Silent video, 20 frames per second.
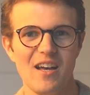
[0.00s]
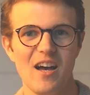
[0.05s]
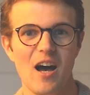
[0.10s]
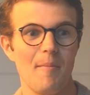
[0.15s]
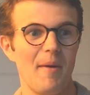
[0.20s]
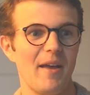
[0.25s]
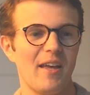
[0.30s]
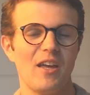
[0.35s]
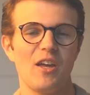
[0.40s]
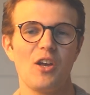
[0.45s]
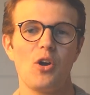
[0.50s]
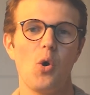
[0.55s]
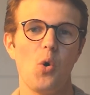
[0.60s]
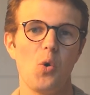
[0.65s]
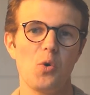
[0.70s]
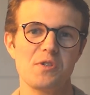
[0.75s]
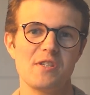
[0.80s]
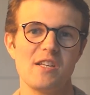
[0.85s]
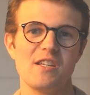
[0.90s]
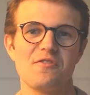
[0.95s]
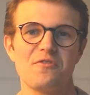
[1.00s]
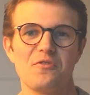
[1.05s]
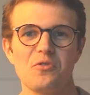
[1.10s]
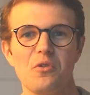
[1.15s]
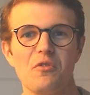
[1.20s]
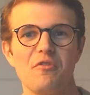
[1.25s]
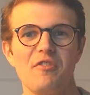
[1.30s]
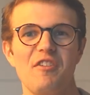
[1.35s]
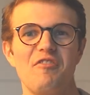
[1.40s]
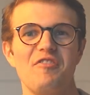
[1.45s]
I'm making courses for
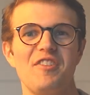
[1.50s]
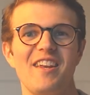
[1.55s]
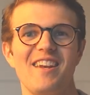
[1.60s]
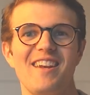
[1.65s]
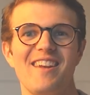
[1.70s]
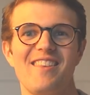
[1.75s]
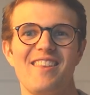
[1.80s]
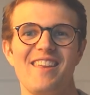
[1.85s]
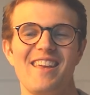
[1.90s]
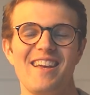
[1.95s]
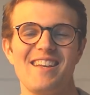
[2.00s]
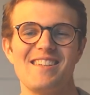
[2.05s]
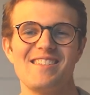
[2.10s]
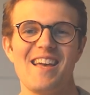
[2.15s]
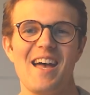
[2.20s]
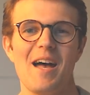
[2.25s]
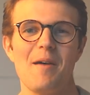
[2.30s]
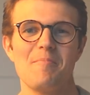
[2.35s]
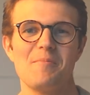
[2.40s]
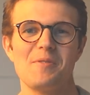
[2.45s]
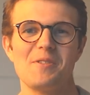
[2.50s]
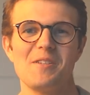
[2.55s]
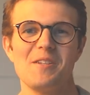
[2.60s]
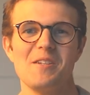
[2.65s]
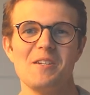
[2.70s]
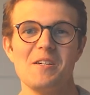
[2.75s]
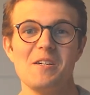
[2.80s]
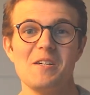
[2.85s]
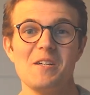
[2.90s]
all 15 of the exams.